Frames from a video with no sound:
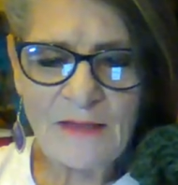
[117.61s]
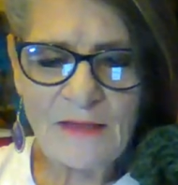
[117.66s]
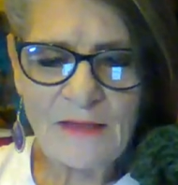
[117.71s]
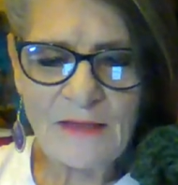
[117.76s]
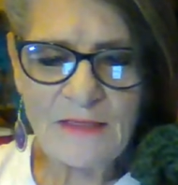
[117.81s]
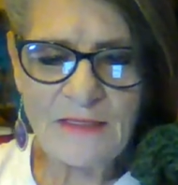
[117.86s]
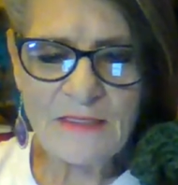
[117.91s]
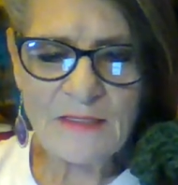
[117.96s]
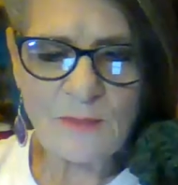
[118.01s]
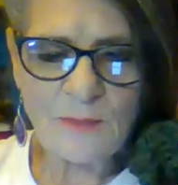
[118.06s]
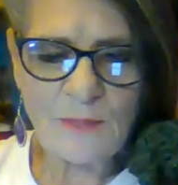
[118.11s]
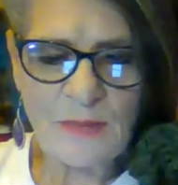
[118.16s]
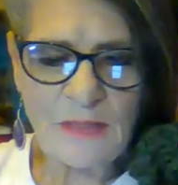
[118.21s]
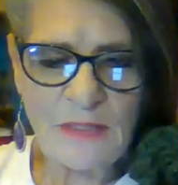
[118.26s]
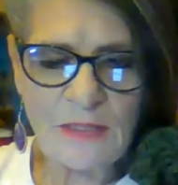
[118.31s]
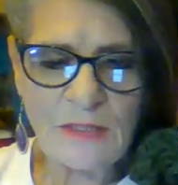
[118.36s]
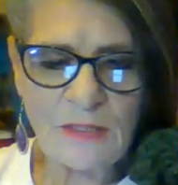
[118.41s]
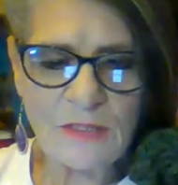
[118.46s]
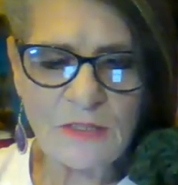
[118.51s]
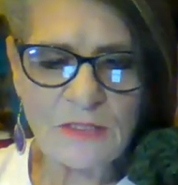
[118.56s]
These
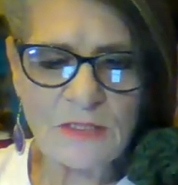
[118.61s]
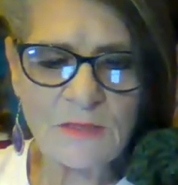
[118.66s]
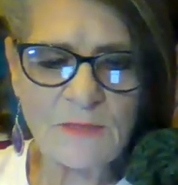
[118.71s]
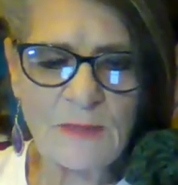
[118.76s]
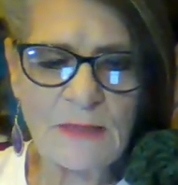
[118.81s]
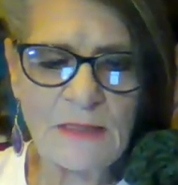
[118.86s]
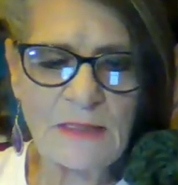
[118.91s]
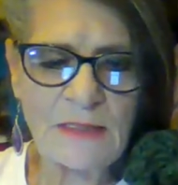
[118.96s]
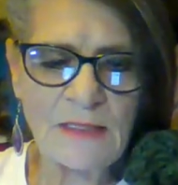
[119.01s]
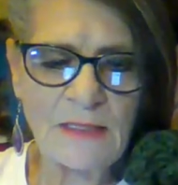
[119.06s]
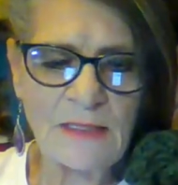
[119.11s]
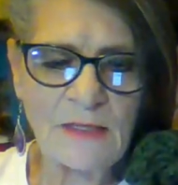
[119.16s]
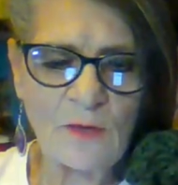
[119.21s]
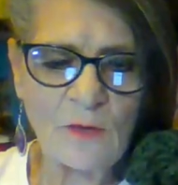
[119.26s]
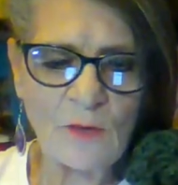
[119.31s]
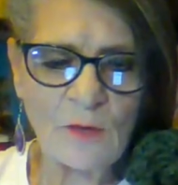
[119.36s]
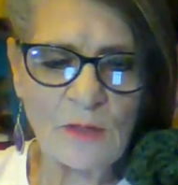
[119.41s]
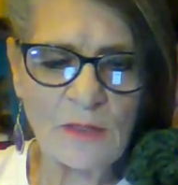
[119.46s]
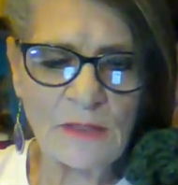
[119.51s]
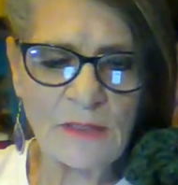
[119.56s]
opinions being
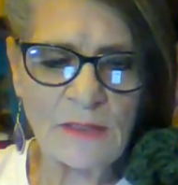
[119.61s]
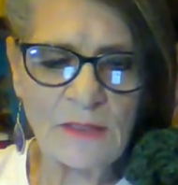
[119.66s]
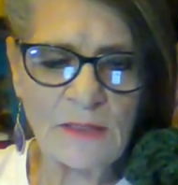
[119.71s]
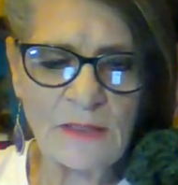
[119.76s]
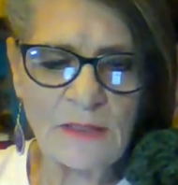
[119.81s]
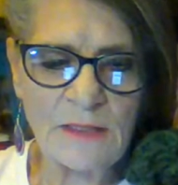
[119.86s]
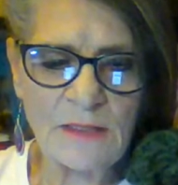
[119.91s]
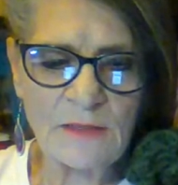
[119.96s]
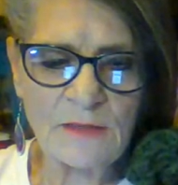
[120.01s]
equally